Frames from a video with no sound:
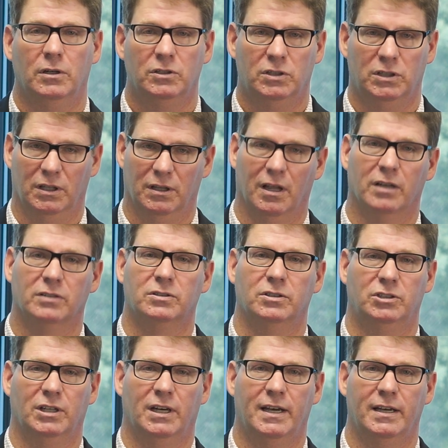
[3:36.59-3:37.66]
She'd lost a
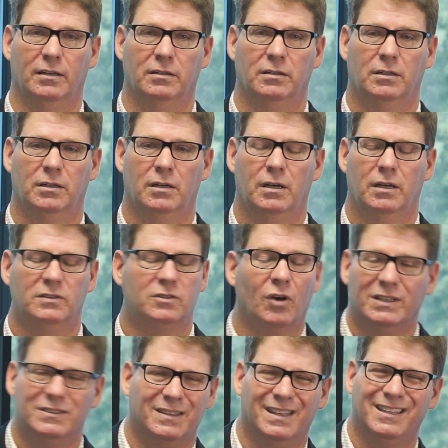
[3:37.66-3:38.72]
child. So
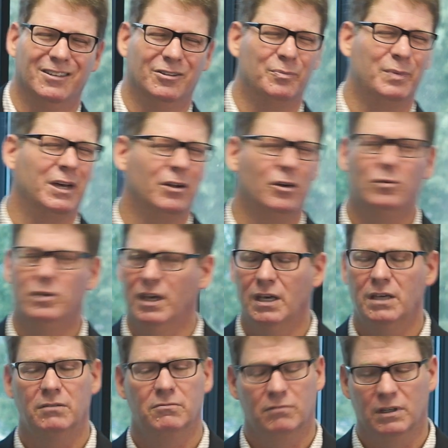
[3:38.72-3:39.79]
I was thinking about, okay,